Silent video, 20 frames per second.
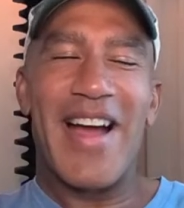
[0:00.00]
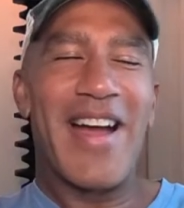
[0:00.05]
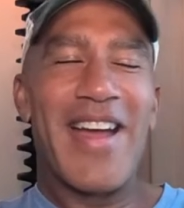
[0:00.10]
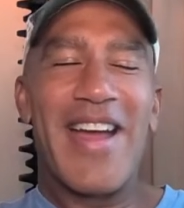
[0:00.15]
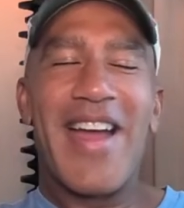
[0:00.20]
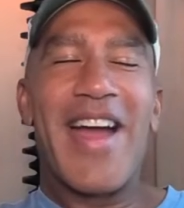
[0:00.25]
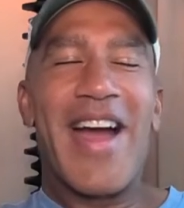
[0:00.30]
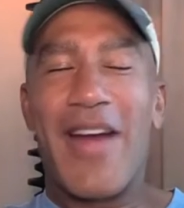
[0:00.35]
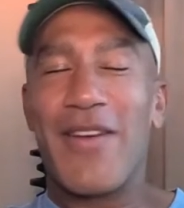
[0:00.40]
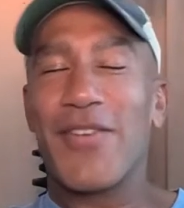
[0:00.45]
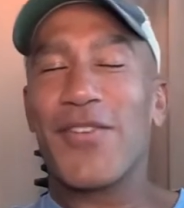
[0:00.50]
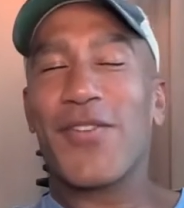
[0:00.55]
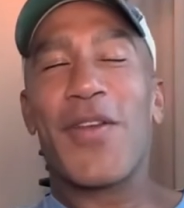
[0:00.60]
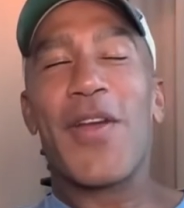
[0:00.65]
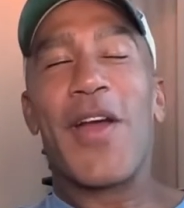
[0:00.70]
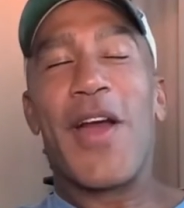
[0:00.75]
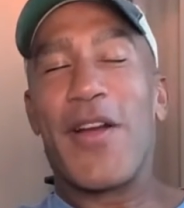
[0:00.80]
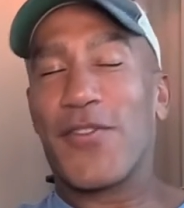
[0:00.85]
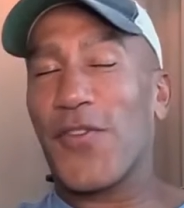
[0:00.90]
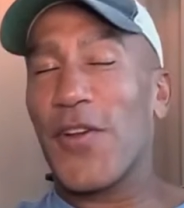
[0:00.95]
Yeah, I
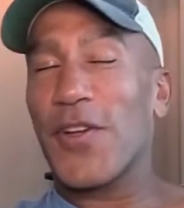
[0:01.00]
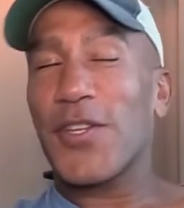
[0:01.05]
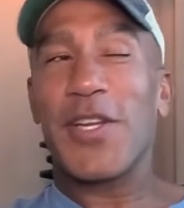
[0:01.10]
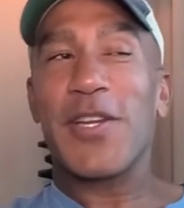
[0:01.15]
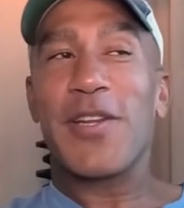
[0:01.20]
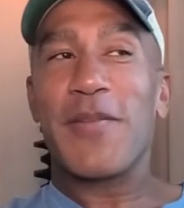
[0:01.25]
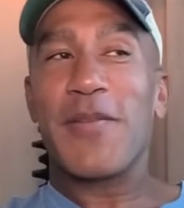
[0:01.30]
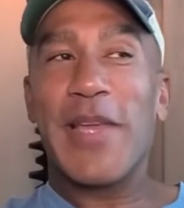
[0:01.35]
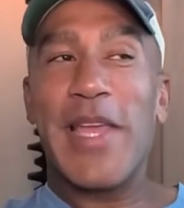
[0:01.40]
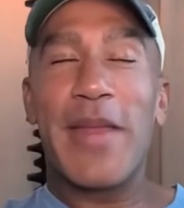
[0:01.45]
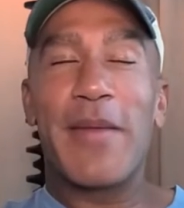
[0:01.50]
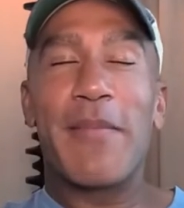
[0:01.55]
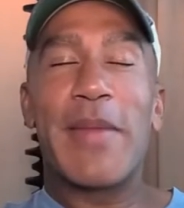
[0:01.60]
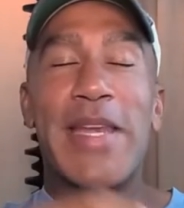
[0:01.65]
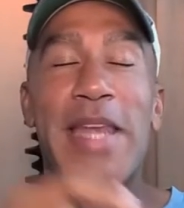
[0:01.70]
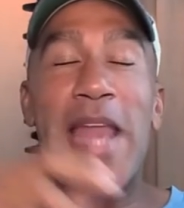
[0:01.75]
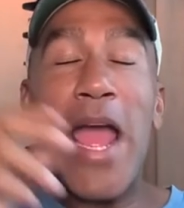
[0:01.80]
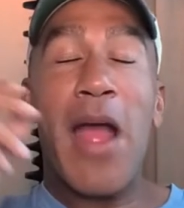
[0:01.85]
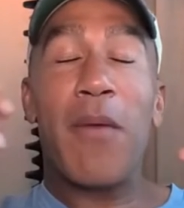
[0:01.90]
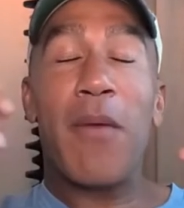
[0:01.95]
was, I was frustrated at the beginning,
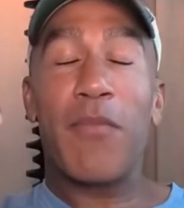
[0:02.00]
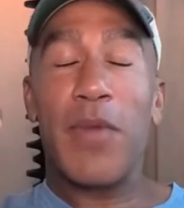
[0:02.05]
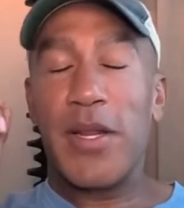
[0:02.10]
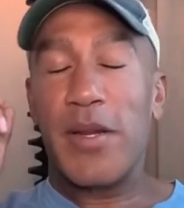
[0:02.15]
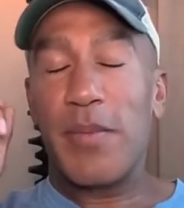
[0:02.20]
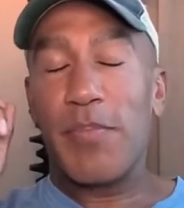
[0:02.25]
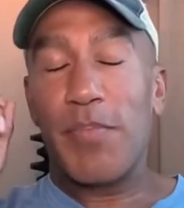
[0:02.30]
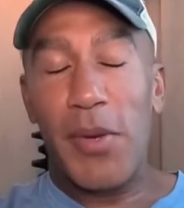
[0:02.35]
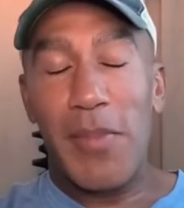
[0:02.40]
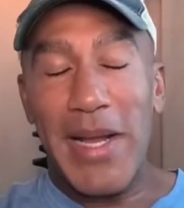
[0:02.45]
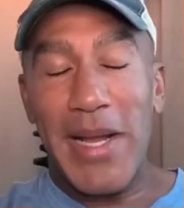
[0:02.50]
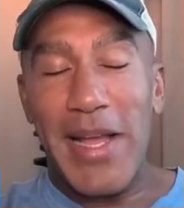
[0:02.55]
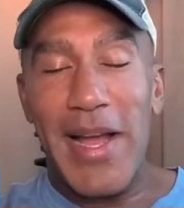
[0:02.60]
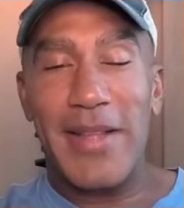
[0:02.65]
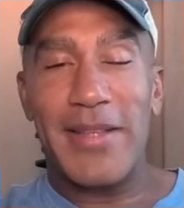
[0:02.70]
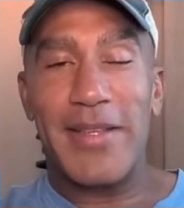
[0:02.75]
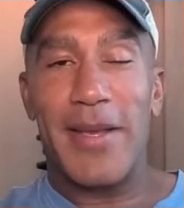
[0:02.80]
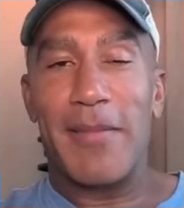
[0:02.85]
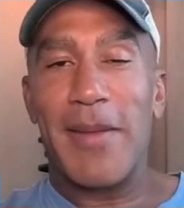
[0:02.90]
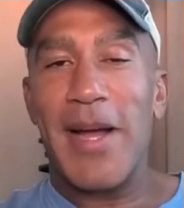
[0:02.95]
but now I'm ready to pull my
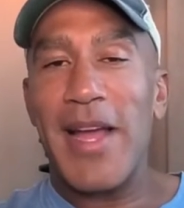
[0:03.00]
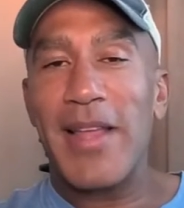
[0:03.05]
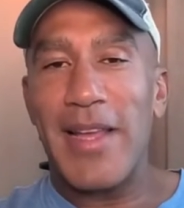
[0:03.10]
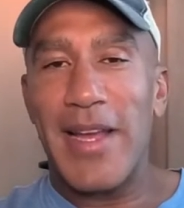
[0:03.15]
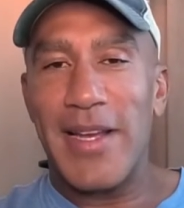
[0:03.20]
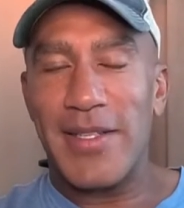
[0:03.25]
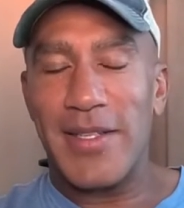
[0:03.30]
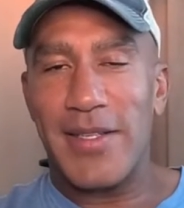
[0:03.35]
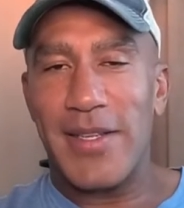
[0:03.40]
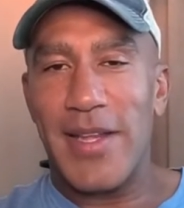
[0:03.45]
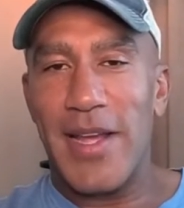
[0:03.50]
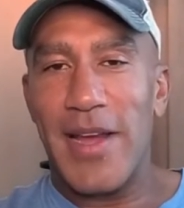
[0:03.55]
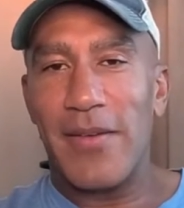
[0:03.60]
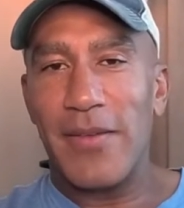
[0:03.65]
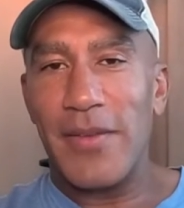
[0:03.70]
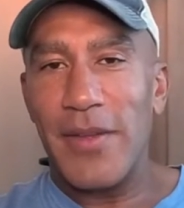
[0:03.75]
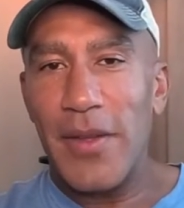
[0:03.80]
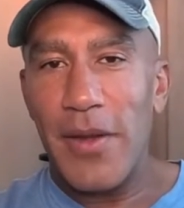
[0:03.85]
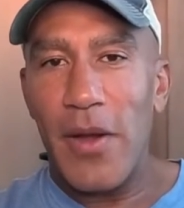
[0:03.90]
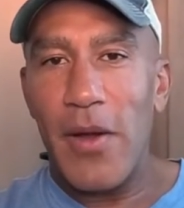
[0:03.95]
goddamn eyelashes out.